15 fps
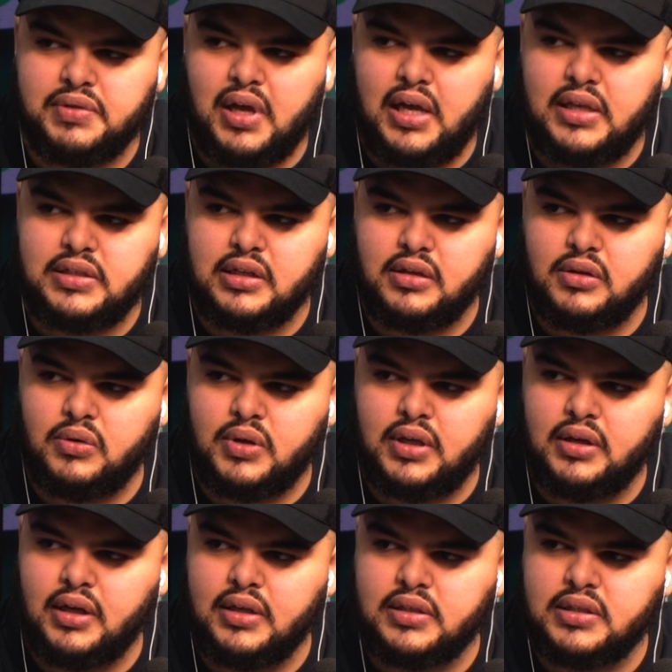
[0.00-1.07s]
line is like low key
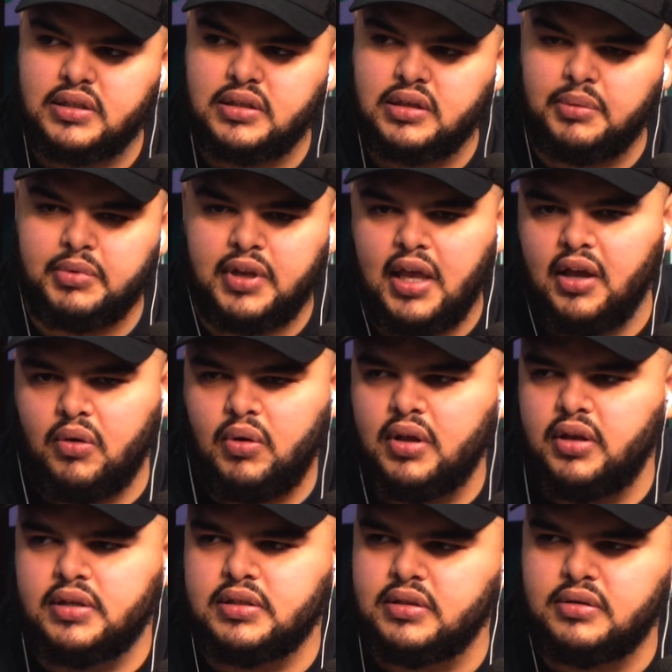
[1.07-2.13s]
nice. Yeah. Dan Quinn
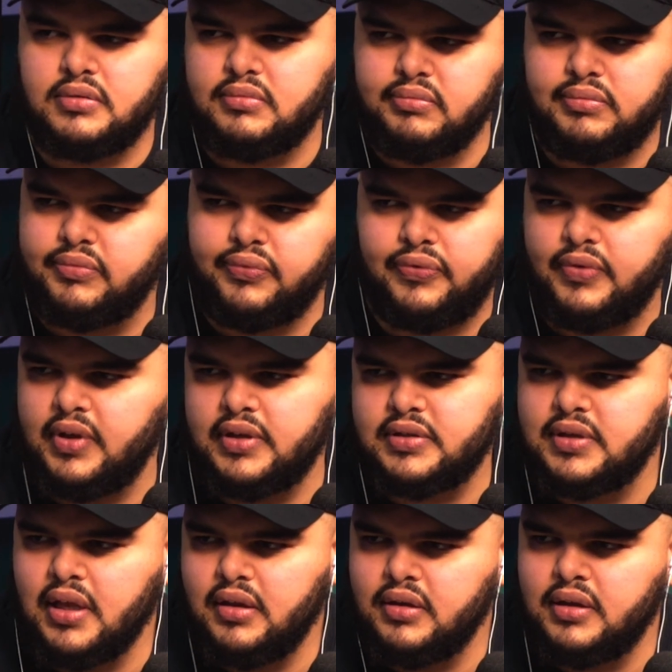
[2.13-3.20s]
is. He's
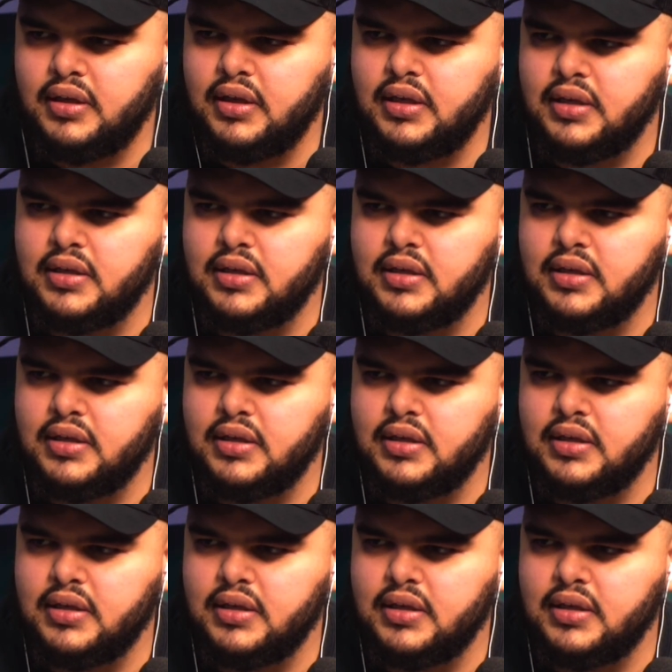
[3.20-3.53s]
Dan Quinn's he the man.